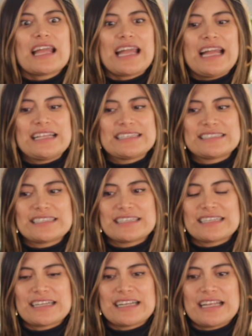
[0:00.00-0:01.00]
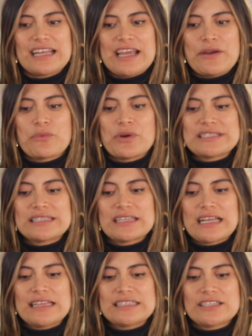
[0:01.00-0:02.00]
And it
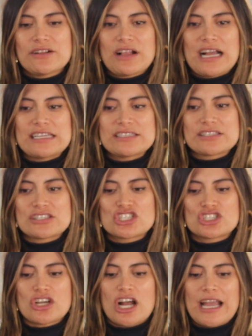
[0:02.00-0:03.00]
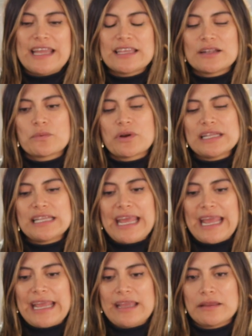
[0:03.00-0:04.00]
wasn't until I just stopped, and then one
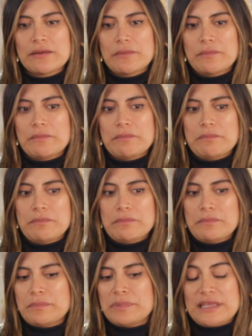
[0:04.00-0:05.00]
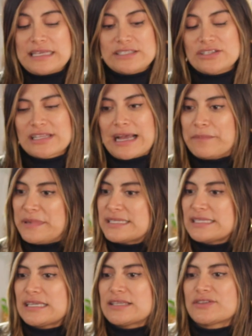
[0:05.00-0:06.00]
day things just got
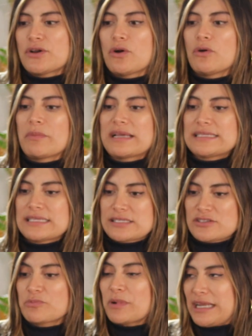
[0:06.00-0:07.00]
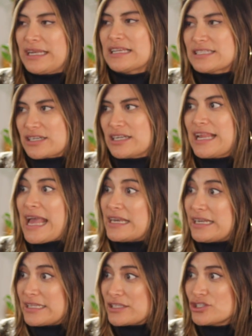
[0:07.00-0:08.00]
busy, so my sister Paulina started
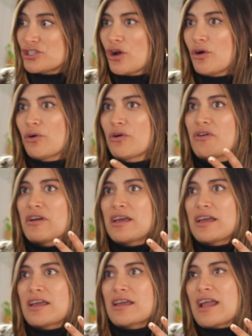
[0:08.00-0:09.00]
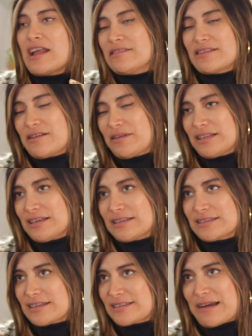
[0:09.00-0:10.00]
editing the show, and then I
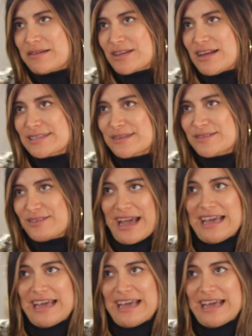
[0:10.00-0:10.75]
realized like that was awesome.